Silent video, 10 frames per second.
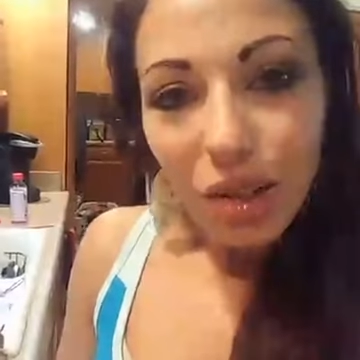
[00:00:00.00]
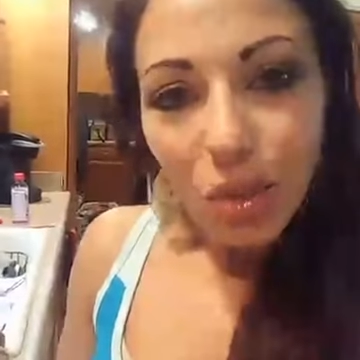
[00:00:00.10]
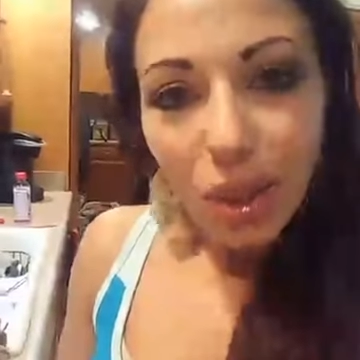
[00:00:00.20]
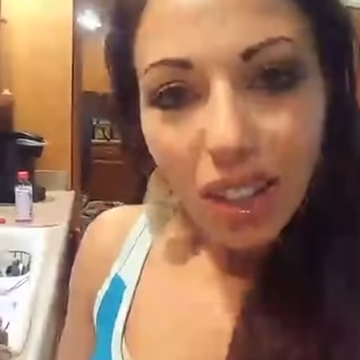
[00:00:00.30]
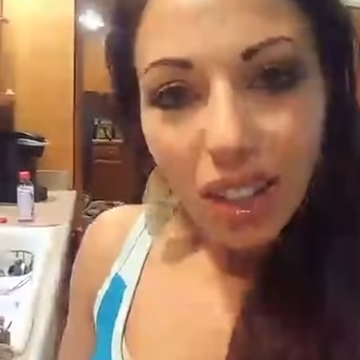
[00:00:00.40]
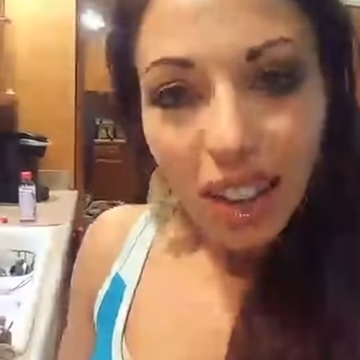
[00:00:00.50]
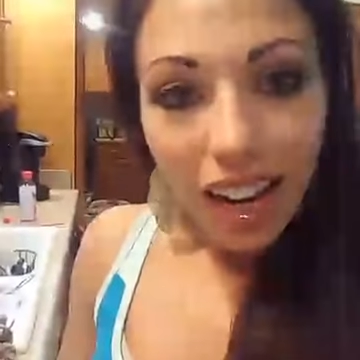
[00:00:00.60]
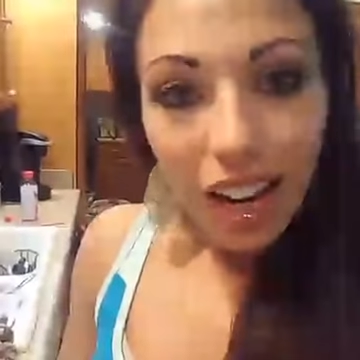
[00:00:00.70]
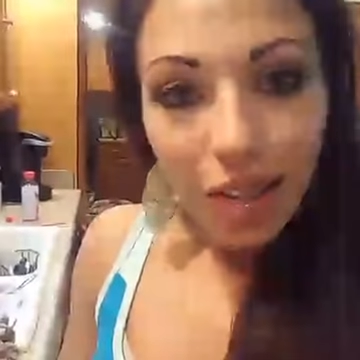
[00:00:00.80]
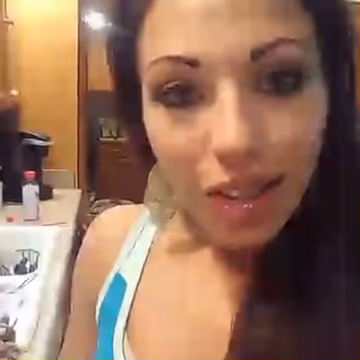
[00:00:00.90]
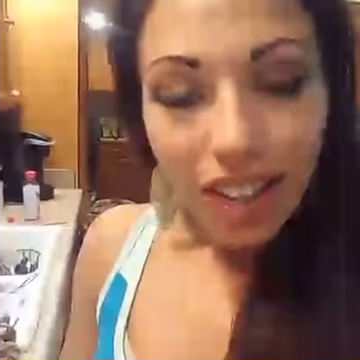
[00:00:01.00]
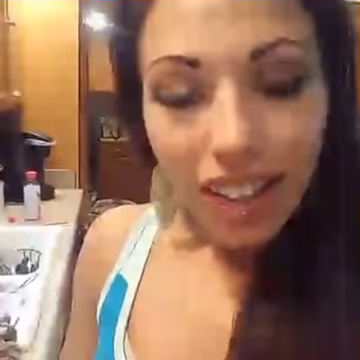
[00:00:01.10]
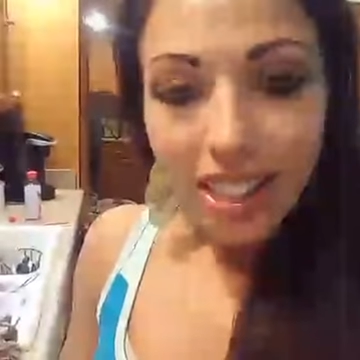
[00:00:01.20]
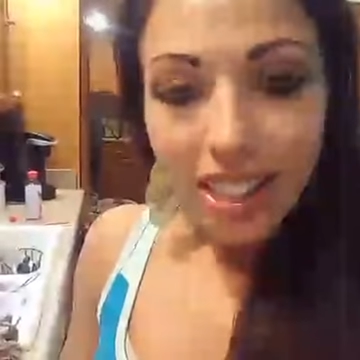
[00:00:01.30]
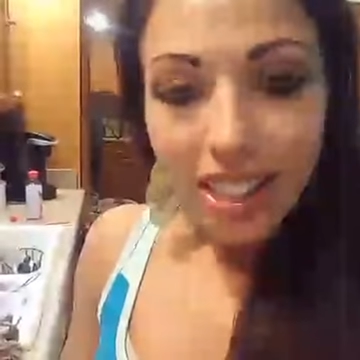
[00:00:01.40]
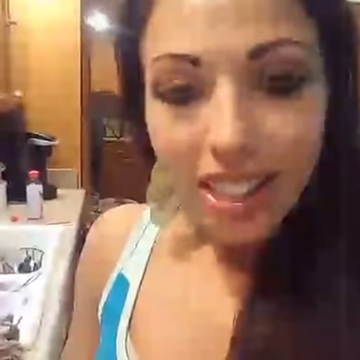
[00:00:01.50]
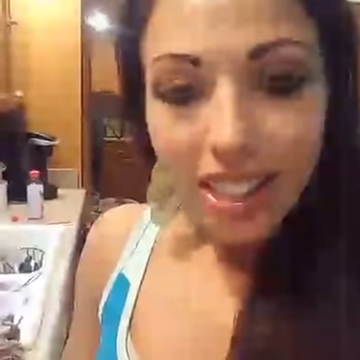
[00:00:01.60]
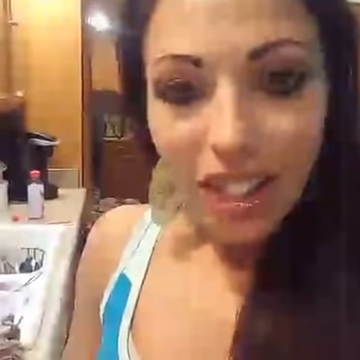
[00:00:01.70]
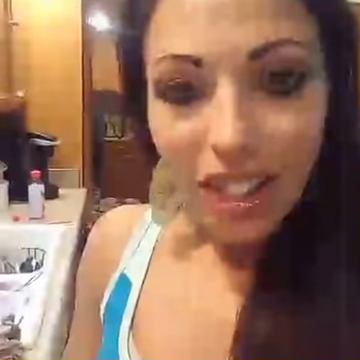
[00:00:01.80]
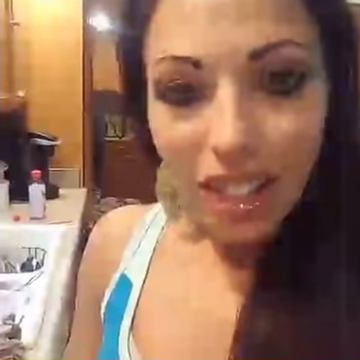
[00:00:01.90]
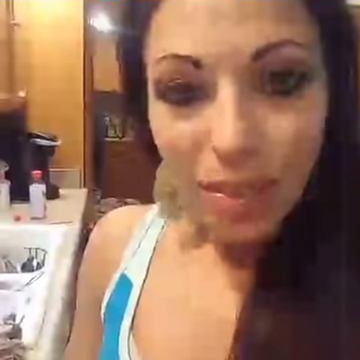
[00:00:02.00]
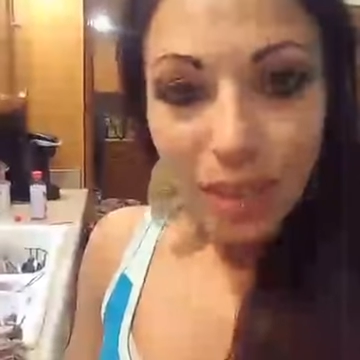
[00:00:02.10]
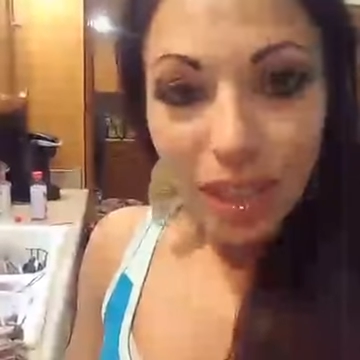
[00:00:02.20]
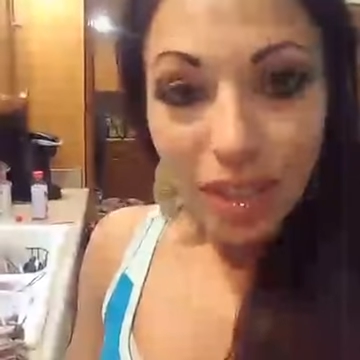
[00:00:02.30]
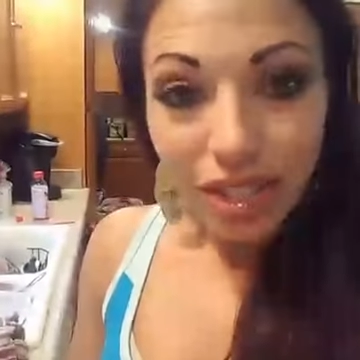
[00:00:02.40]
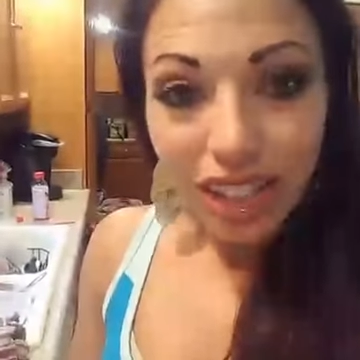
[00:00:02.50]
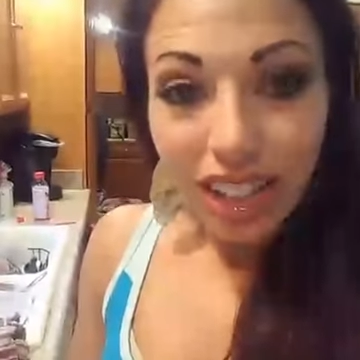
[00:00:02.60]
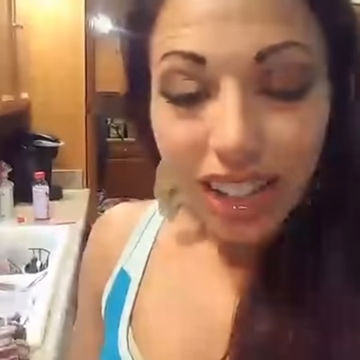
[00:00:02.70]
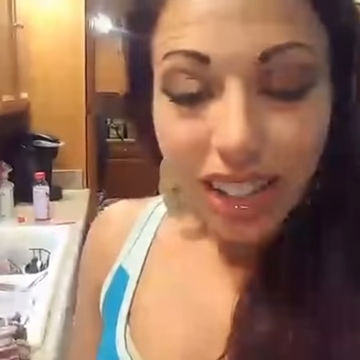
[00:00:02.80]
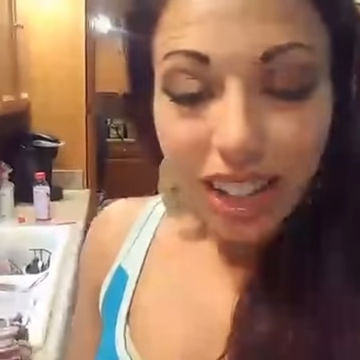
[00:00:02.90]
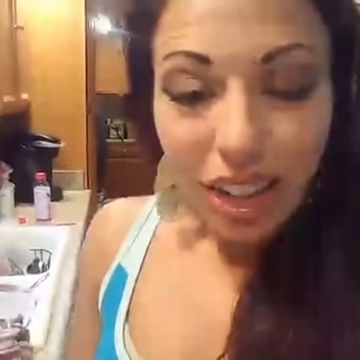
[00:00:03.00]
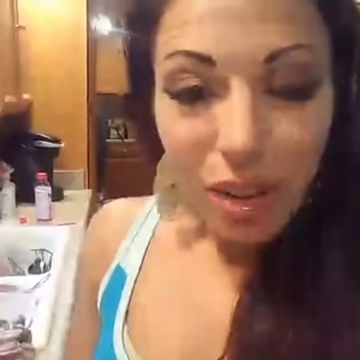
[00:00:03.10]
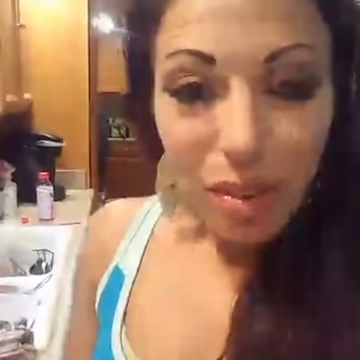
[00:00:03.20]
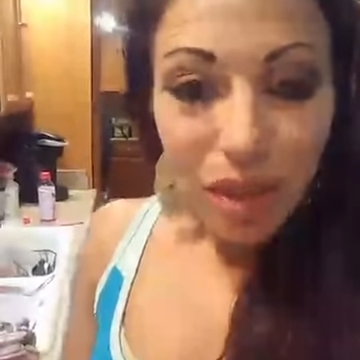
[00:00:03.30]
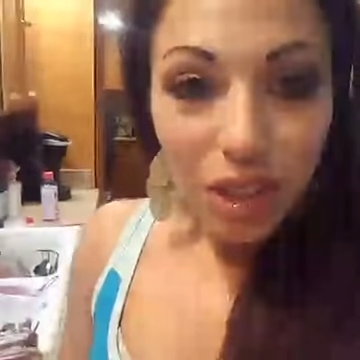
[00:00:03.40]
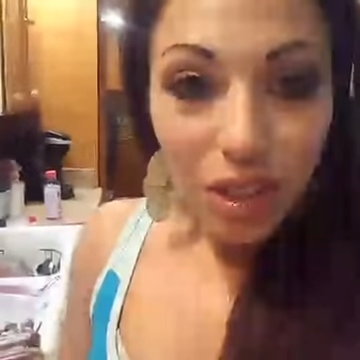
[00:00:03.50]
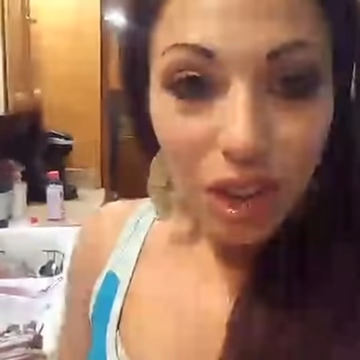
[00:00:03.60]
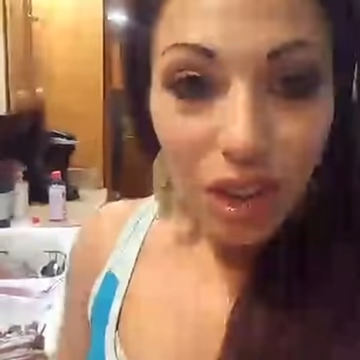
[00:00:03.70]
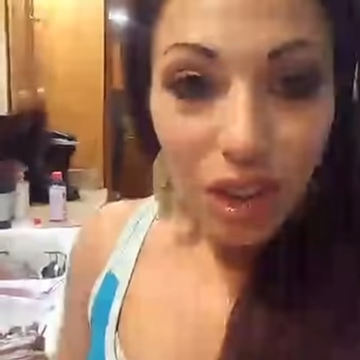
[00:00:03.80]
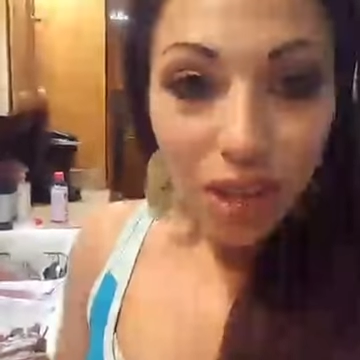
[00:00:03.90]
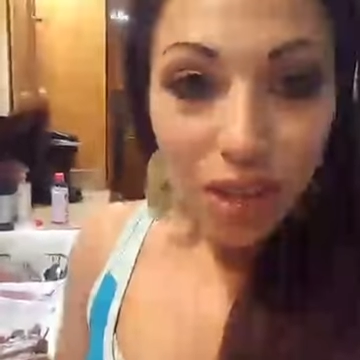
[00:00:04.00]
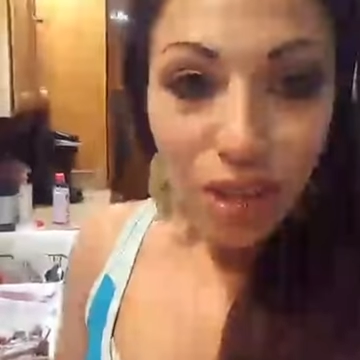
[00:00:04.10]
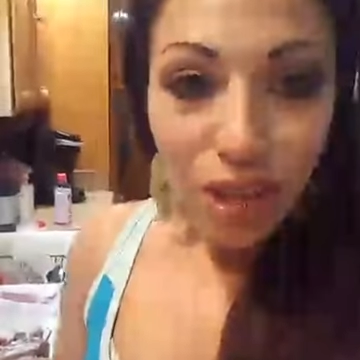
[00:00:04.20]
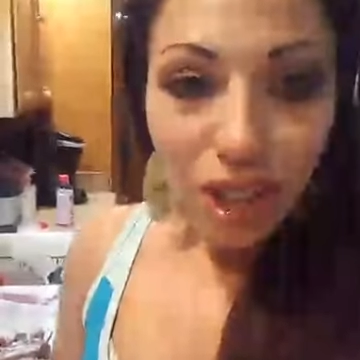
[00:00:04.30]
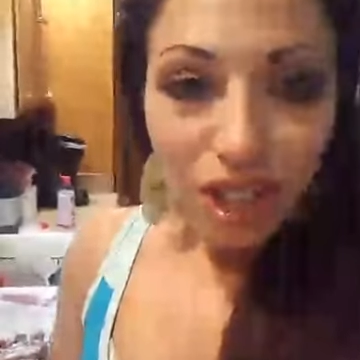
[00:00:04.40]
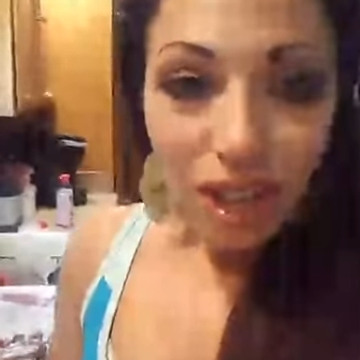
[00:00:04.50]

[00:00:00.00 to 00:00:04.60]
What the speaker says: and we have lots of delicious beef in our